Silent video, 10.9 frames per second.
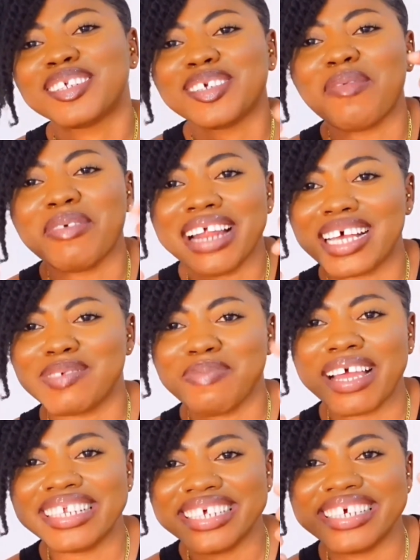shopping and
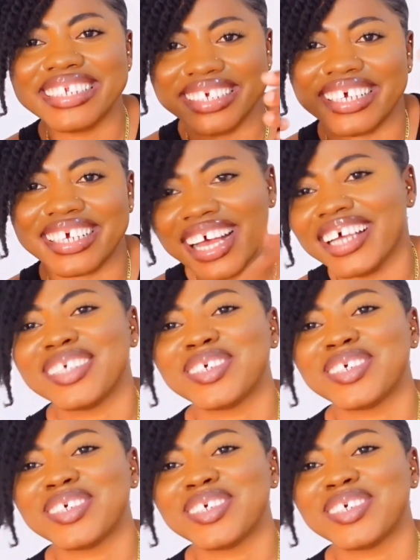spending the cash.